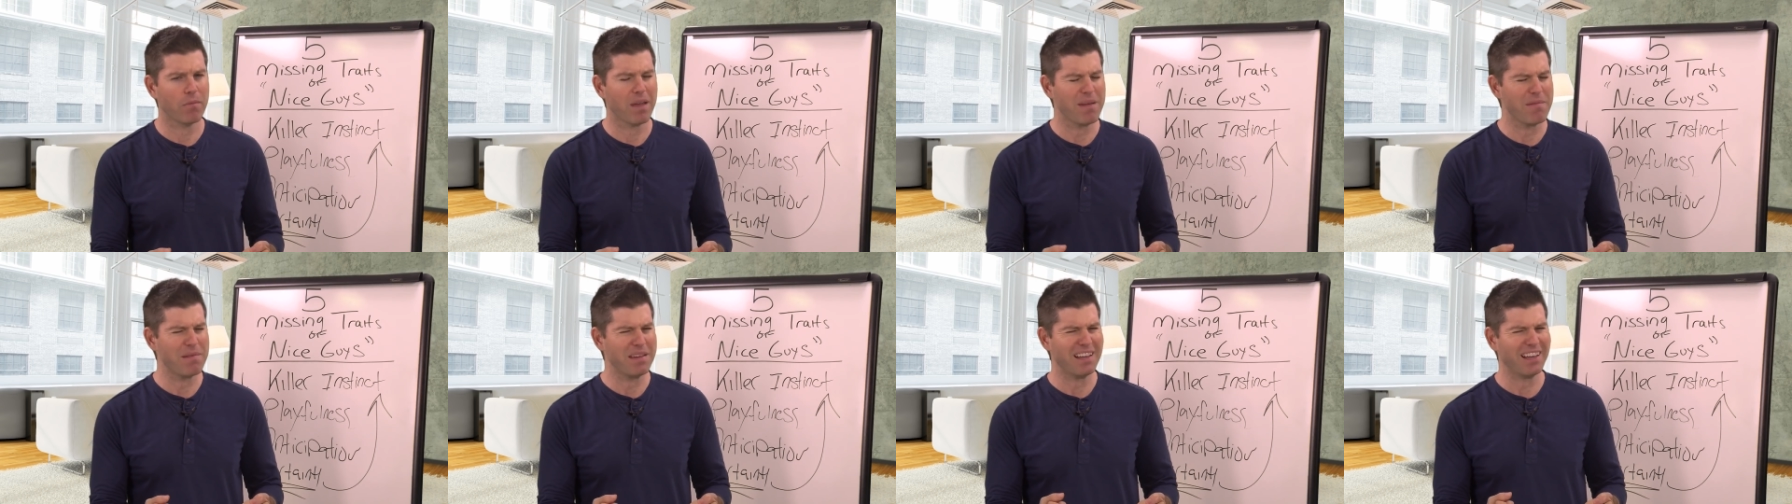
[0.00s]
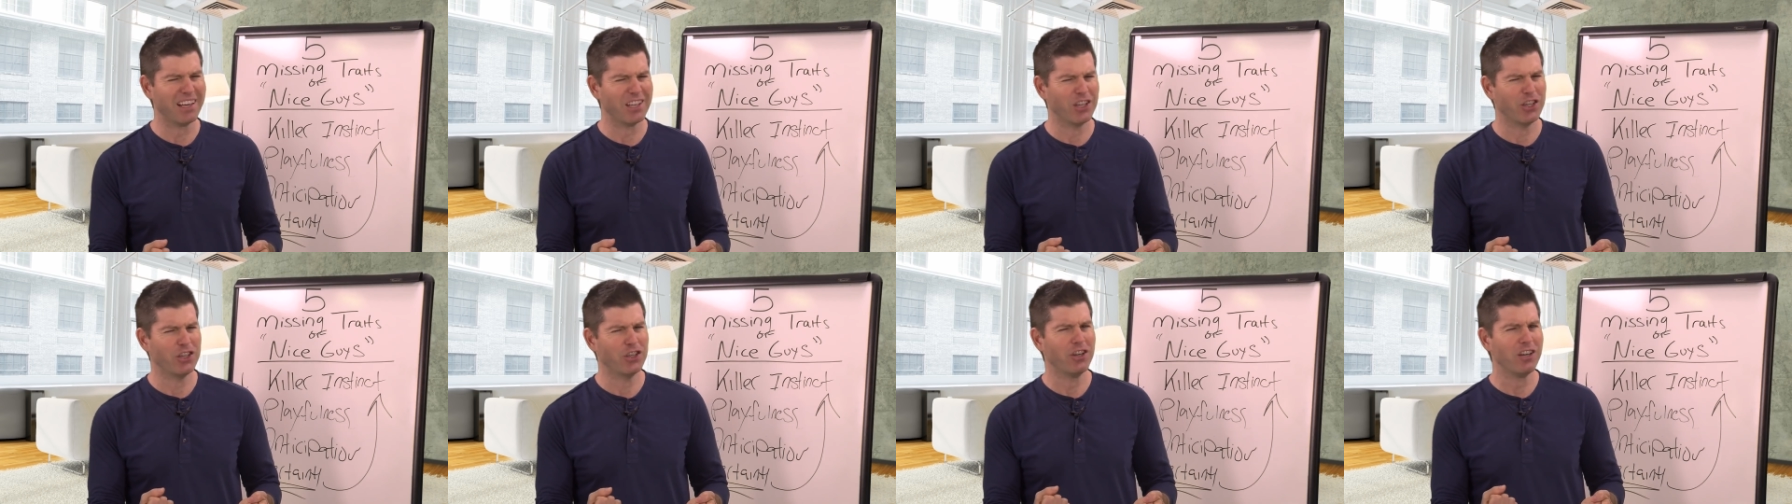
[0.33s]
Maybe
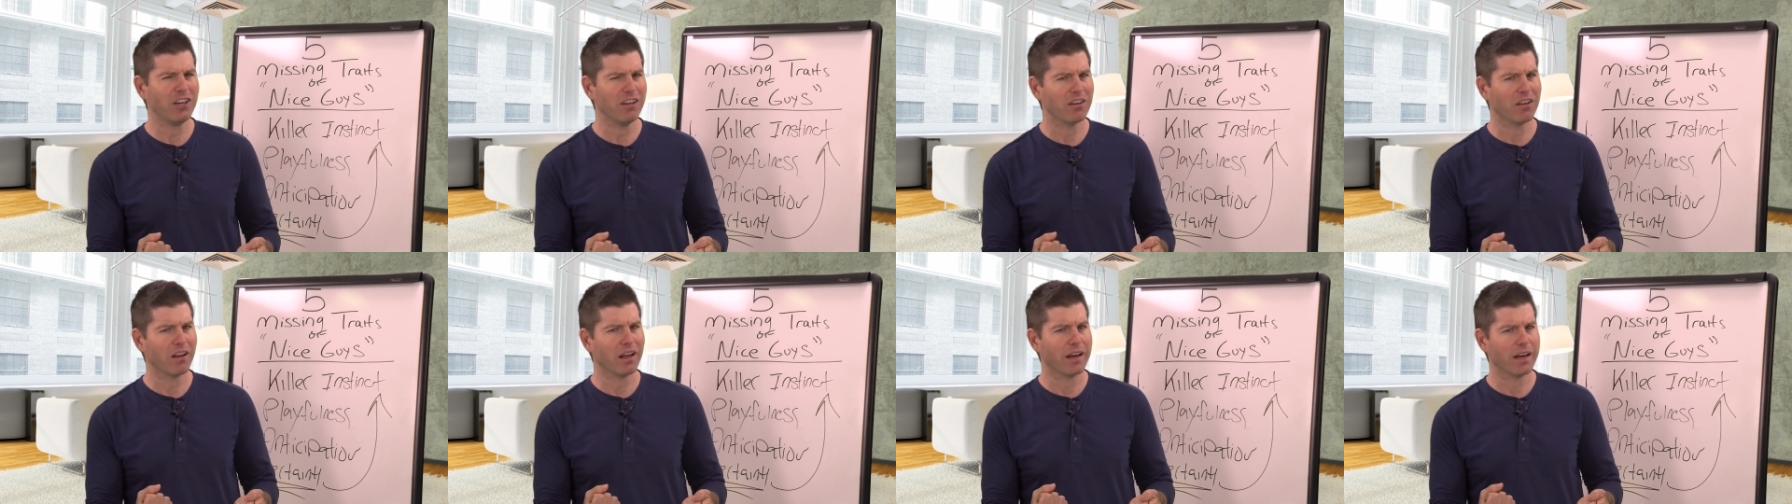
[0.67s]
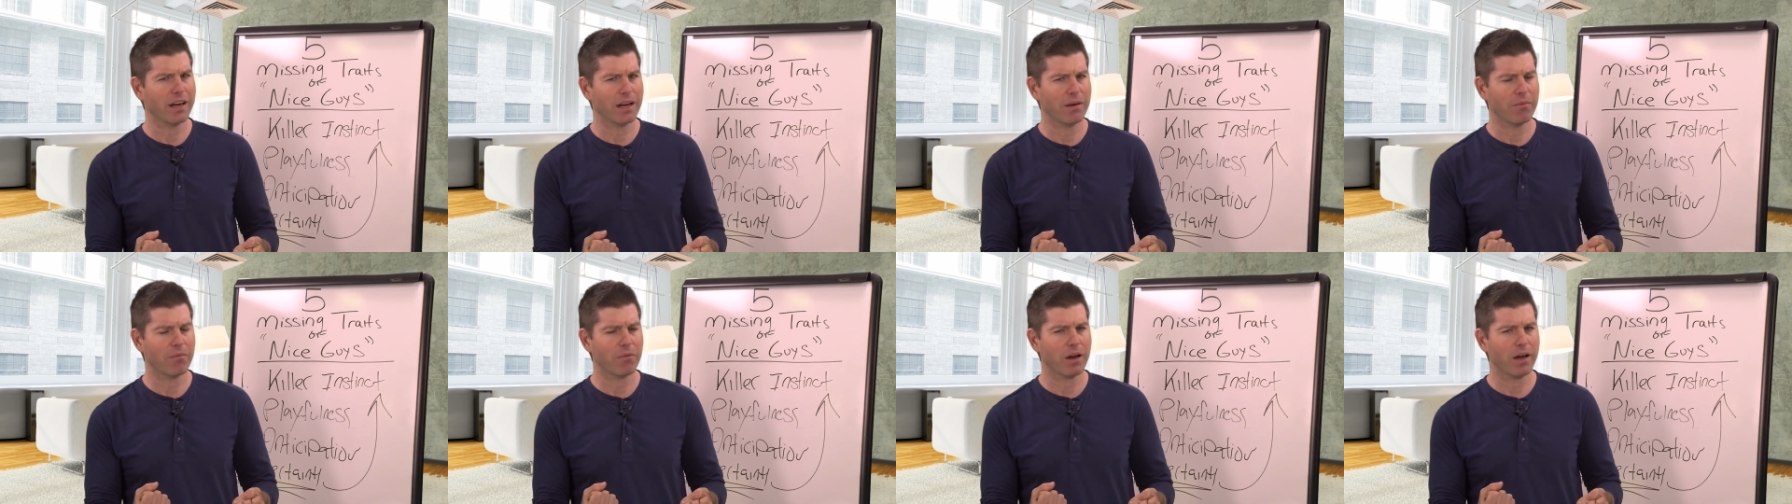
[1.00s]
I shouldn't
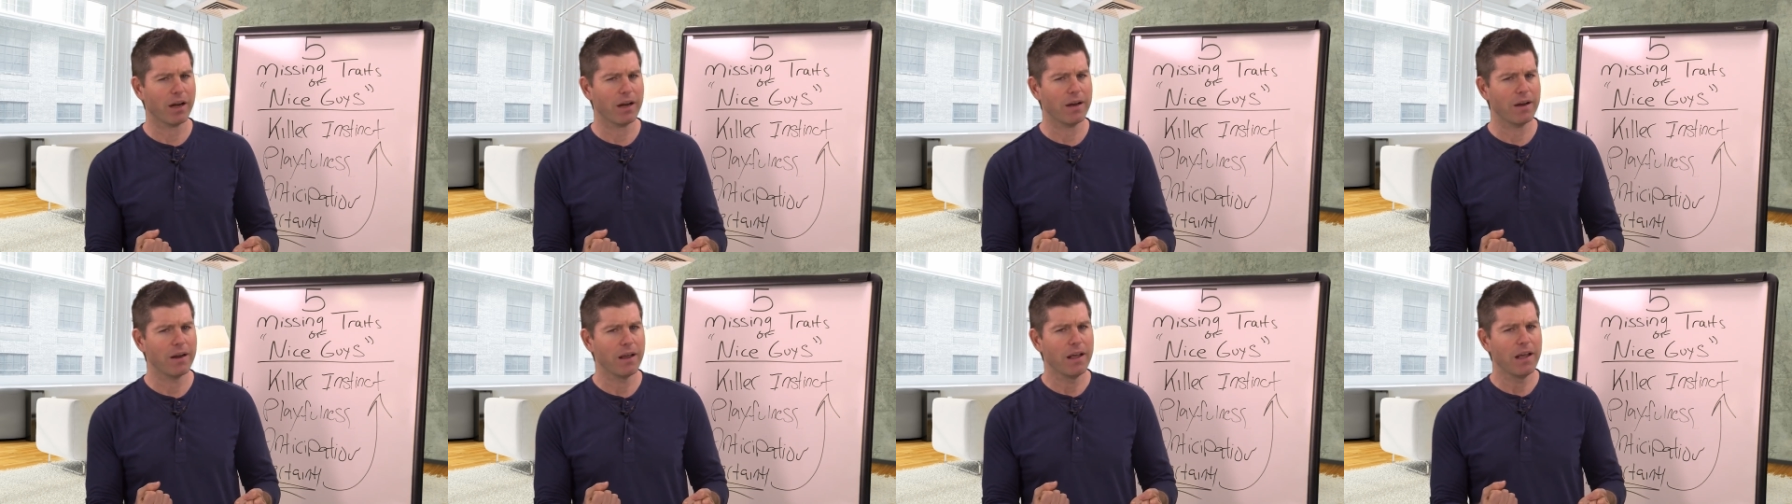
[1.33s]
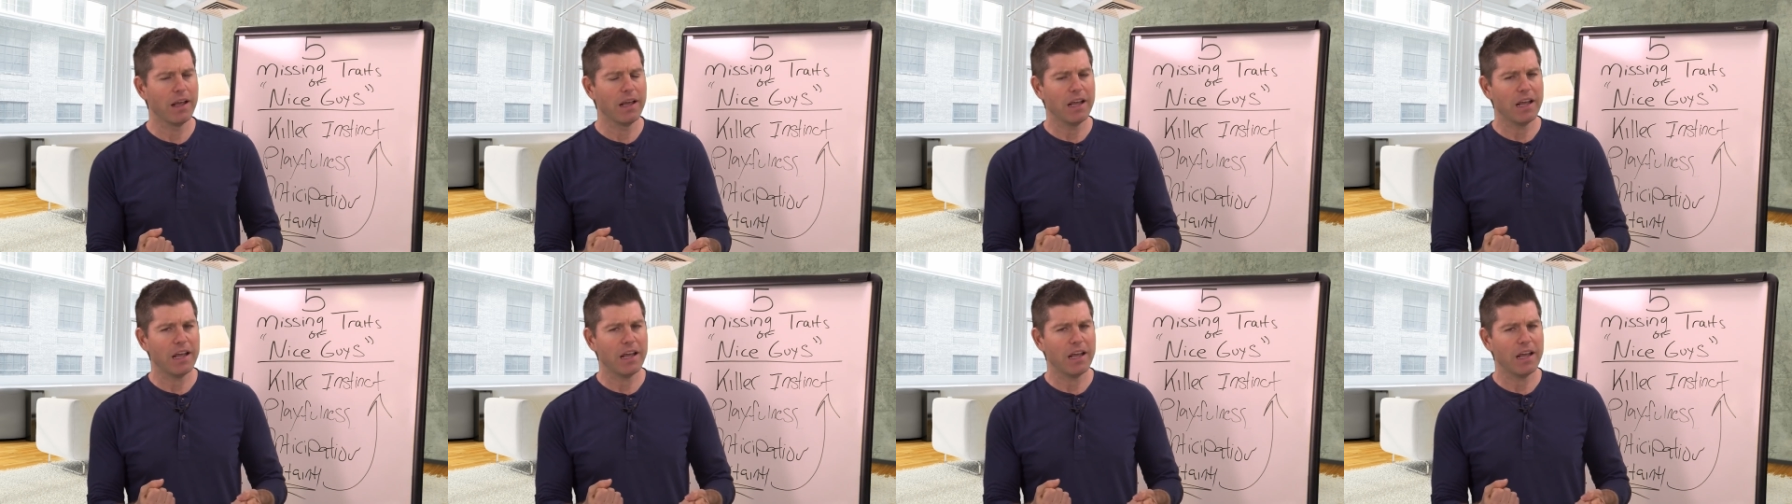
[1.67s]
like him, right?